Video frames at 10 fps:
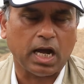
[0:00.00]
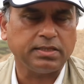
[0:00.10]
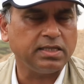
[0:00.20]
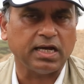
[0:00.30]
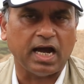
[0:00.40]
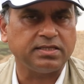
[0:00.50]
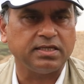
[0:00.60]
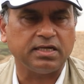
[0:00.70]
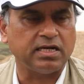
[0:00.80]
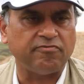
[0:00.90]
I
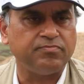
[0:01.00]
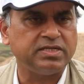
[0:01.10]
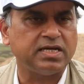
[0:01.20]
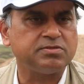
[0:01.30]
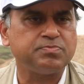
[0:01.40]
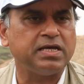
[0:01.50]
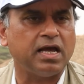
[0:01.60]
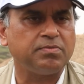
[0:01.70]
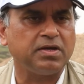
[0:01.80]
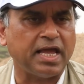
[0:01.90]
think the government has been,
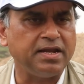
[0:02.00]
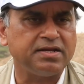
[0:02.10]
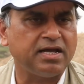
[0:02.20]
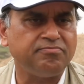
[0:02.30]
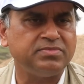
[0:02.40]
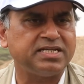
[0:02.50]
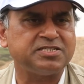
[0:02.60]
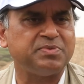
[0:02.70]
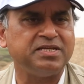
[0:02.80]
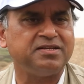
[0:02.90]
the Kenyan government
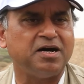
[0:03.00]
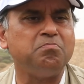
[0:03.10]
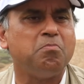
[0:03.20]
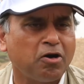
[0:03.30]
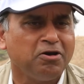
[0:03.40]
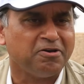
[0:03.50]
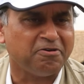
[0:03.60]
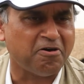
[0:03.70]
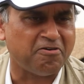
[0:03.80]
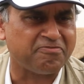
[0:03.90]
has been a
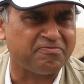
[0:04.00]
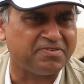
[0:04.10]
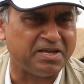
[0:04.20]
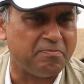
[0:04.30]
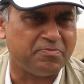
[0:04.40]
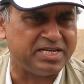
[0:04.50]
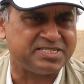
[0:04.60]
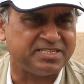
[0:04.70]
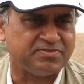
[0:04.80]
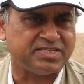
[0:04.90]
model of
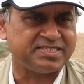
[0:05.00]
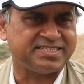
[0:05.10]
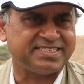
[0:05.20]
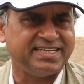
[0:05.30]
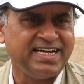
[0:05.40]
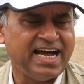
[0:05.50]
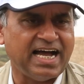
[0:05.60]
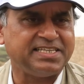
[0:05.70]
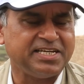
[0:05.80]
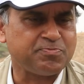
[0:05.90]
embracing diversity.
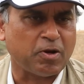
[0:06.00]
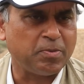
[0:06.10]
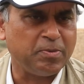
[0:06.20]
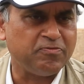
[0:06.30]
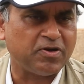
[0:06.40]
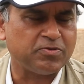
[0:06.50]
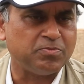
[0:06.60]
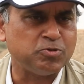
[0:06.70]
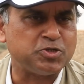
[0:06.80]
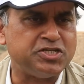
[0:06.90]
I think it's probably one of
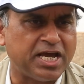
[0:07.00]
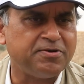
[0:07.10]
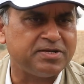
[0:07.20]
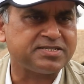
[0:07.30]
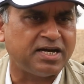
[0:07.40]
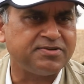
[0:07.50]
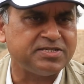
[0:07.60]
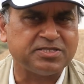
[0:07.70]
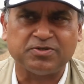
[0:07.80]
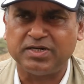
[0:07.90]
the most generous
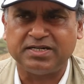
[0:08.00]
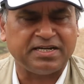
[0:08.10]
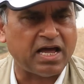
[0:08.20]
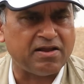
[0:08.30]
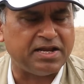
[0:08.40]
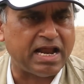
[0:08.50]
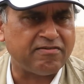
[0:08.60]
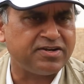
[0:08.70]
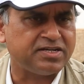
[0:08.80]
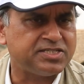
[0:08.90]
countries in the world. In
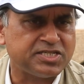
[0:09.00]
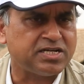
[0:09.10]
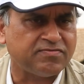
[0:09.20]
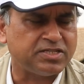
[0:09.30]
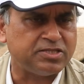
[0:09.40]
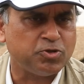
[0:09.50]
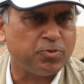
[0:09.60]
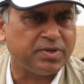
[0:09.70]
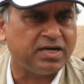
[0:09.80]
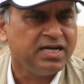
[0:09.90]
Africa, just after
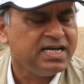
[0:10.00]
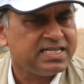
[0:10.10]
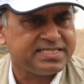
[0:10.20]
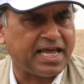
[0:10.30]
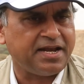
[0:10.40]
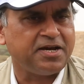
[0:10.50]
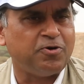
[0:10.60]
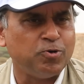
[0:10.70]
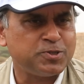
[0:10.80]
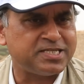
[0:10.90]
Ethiopia, Kenya
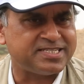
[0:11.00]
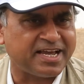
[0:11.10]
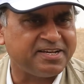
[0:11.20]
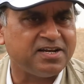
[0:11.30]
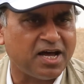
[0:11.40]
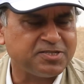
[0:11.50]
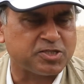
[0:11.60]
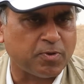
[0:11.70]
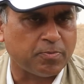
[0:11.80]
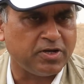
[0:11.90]
hosts the second
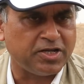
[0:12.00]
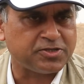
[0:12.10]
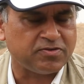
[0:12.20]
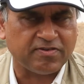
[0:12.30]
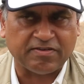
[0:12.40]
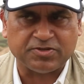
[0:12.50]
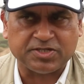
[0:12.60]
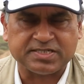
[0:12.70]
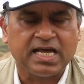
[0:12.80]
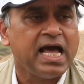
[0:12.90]
largest population of
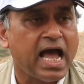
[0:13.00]
refugees.